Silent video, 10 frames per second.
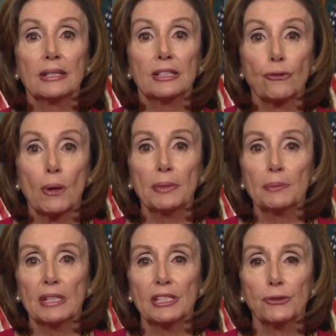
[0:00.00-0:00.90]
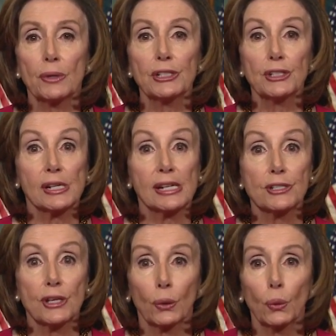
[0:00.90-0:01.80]
the Trump administration
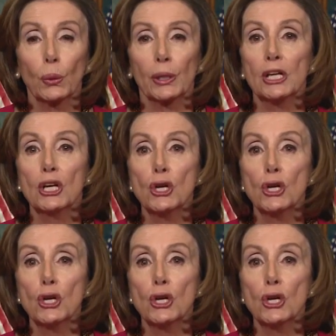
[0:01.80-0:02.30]
is in court